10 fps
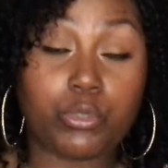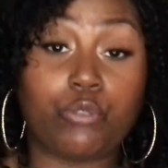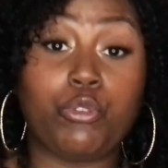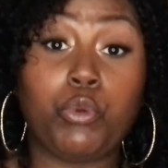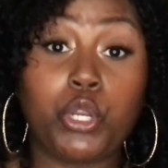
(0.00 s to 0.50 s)
So
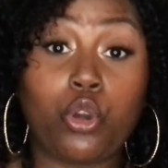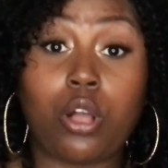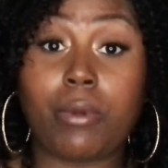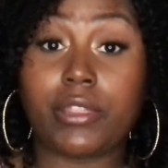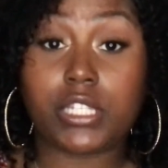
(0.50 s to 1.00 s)
if you want to know
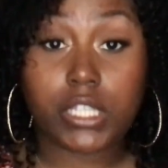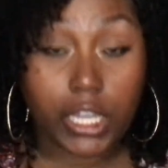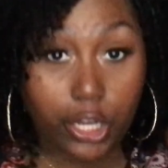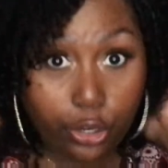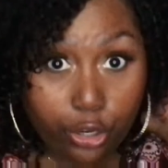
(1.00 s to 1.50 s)
about this
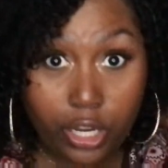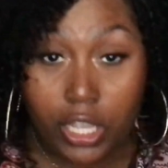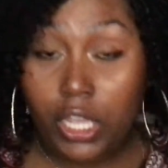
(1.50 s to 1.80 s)
hair